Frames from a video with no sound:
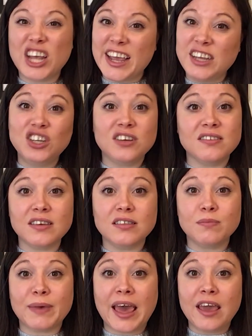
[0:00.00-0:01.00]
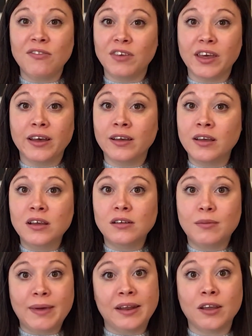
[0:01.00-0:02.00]
it changes its behaviour
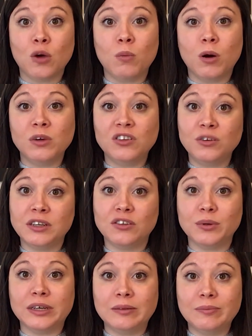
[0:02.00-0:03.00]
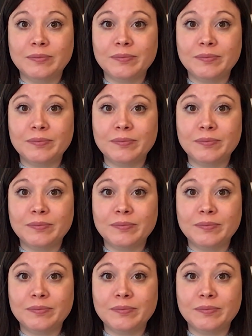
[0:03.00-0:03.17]
depending on what we're doing to it.